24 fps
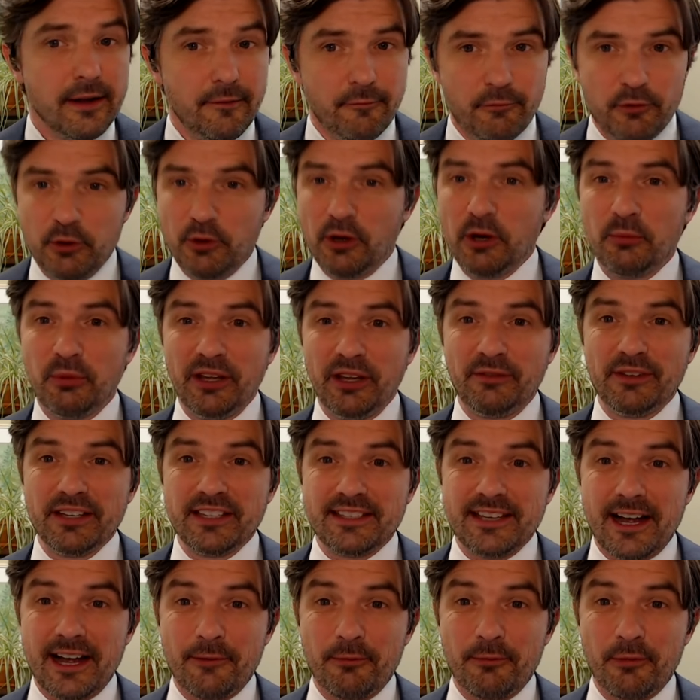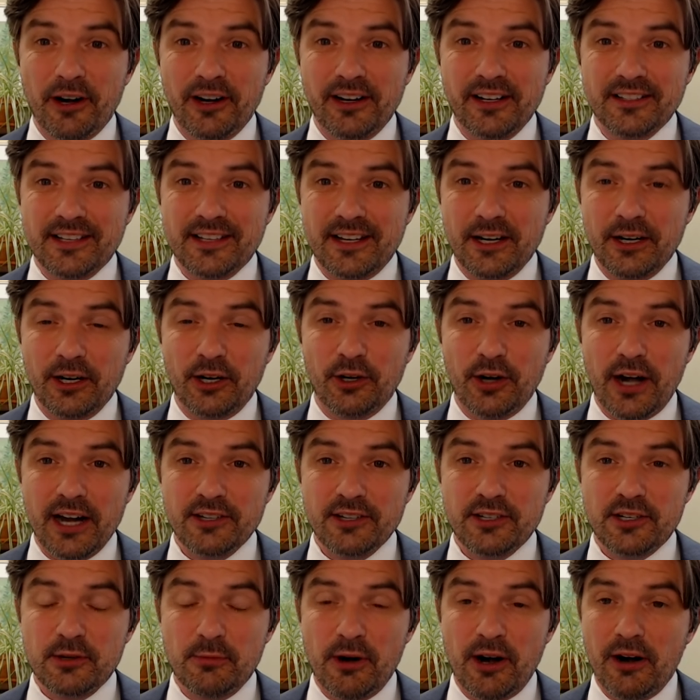you want to believe the stock market's going to
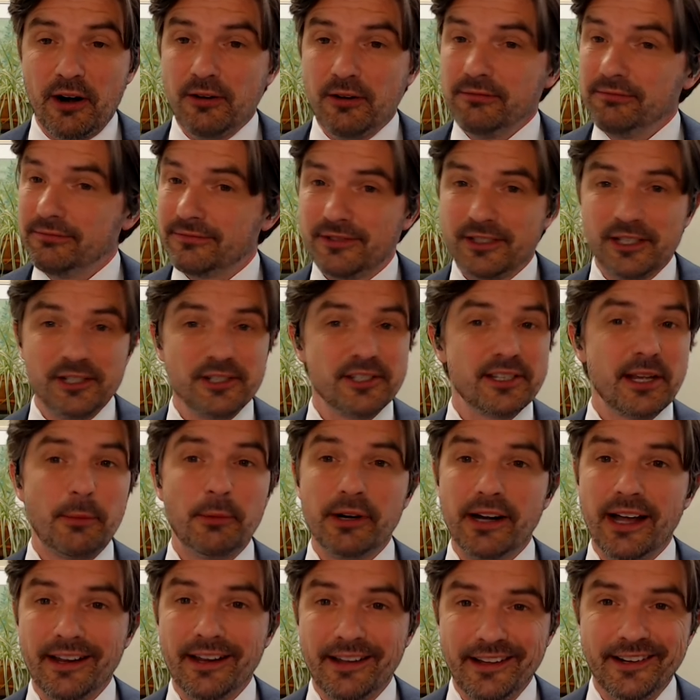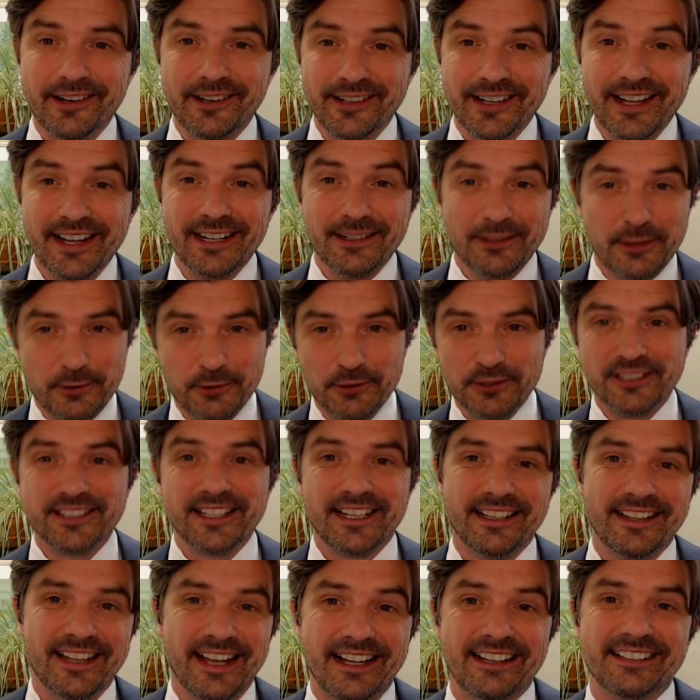crash tomorrow? There's someone on the internet who will
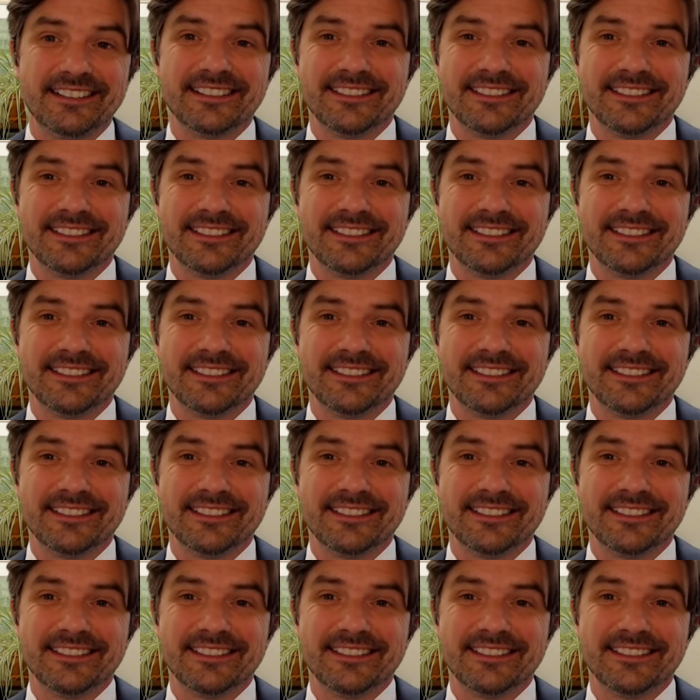say that.